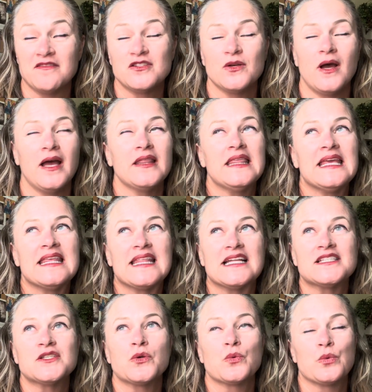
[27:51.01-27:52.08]
So I think
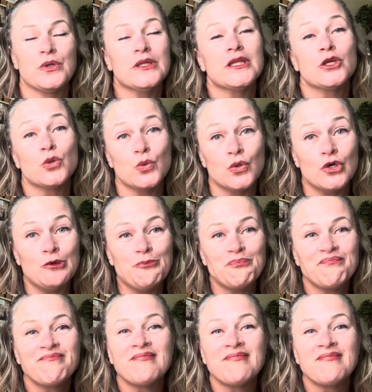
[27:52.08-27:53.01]
that's really cool.